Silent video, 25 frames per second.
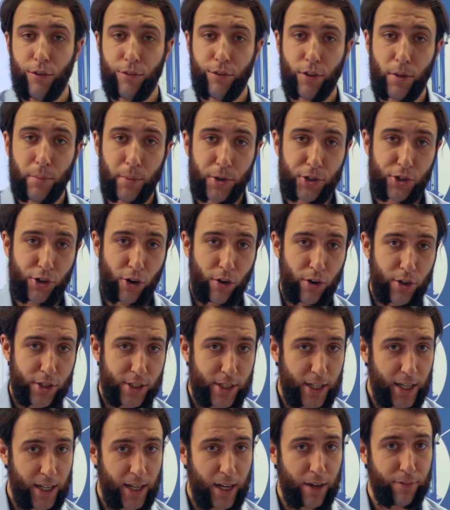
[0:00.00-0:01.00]
For the
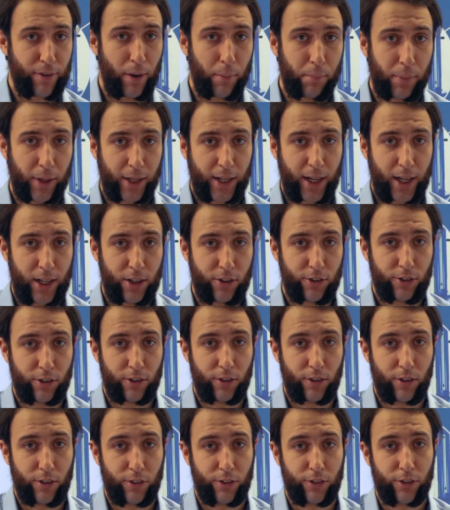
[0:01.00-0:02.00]
majority of
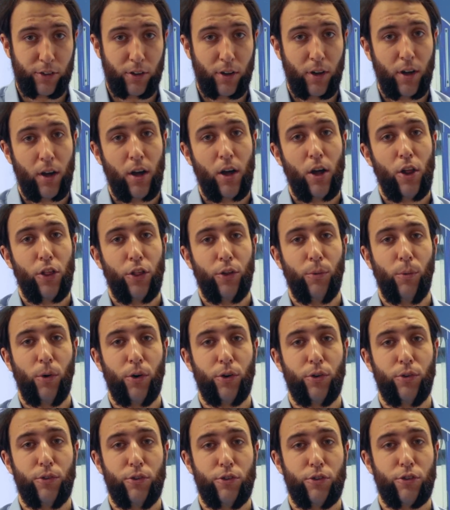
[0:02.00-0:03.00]
applications, the
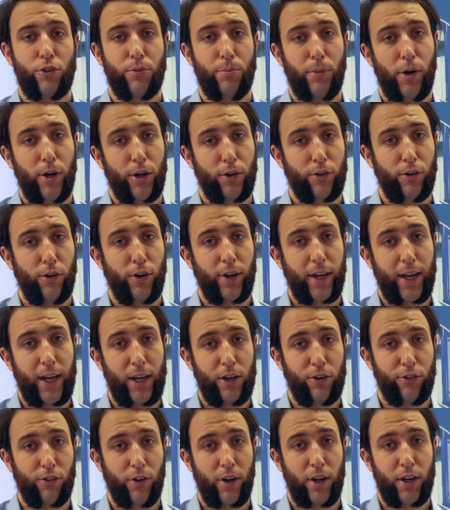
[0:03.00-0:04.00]
100 micron
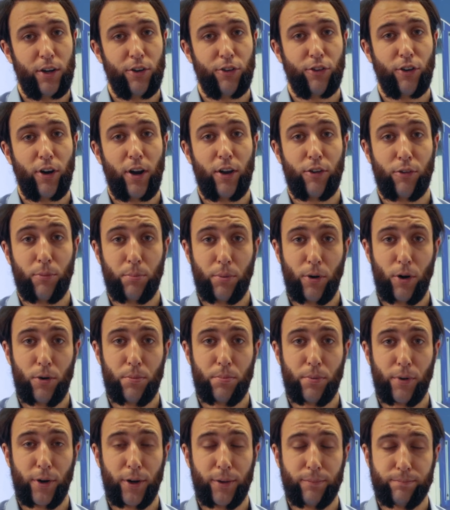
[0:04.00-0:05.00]
gauge range is
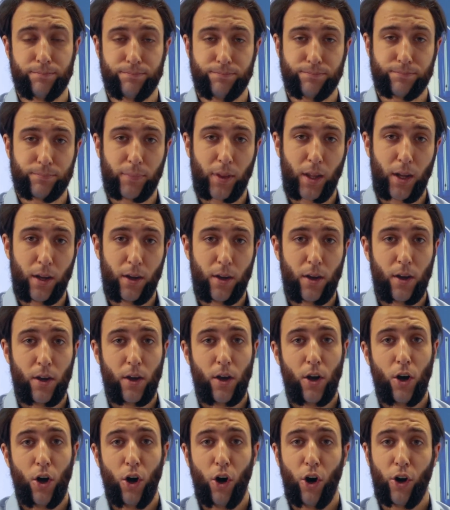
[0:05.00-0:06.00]
appropriate.
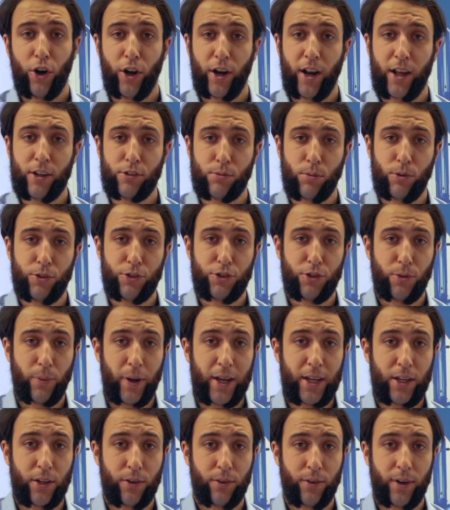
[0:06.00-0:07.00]
On an
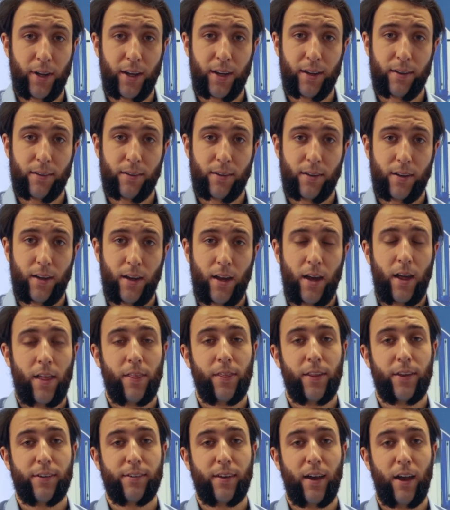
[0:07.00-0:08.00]
S128 unit,
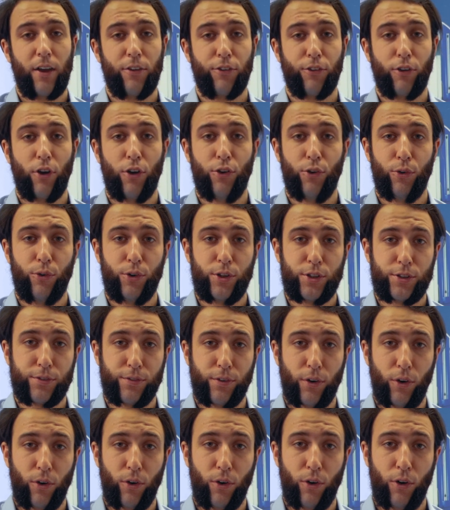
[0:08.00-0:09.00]
this has a noise
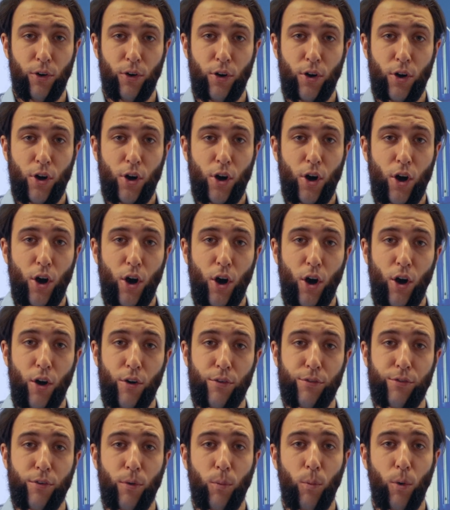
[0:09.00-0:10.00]
floor
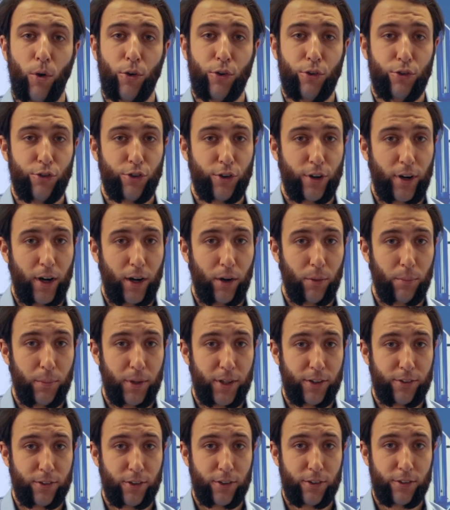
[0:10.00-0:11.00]
of 100
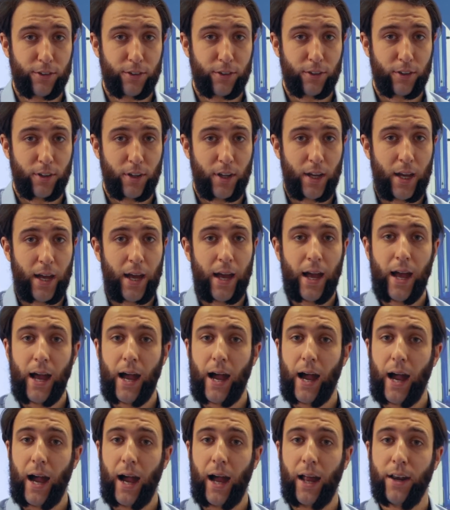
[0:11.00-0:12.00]
nanometers
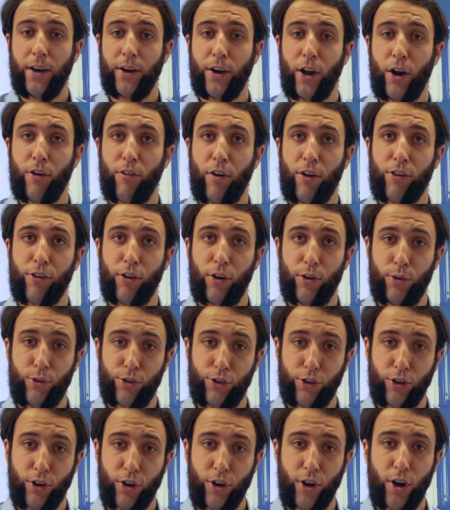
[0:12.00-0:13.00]
and a
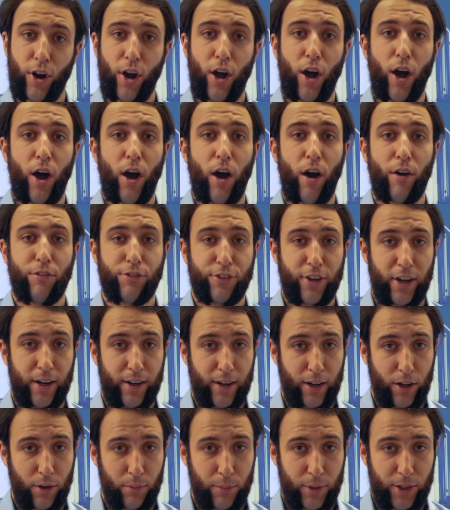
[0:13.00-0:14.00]
resolution of 10
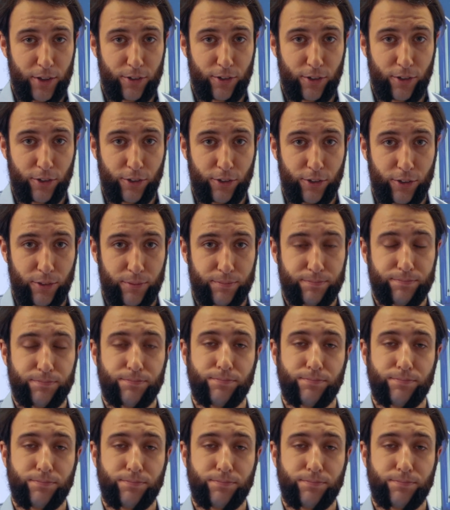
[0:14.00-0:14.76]
nanometers.